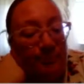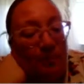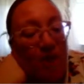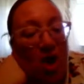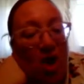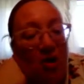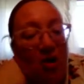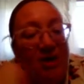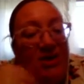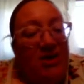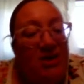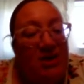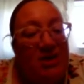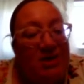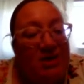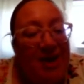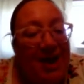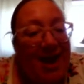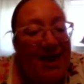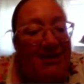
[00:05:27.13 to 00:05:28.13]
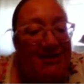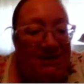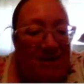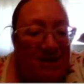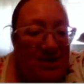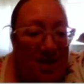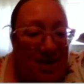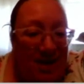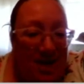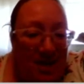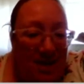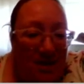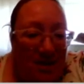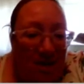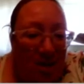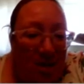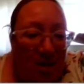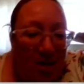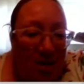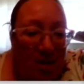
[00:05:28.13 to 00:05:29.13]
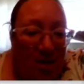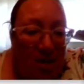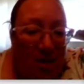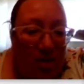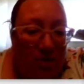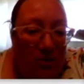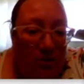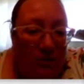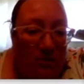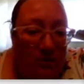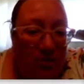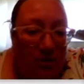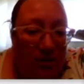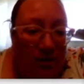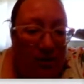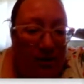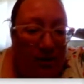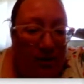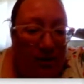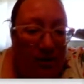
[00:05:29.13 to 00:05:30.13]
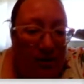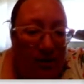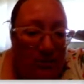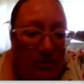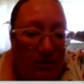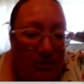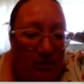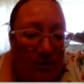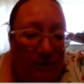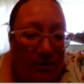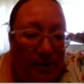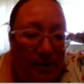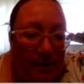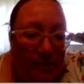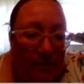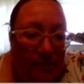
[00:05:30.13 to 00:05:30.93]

All right, the next thing. So all right, so there we go.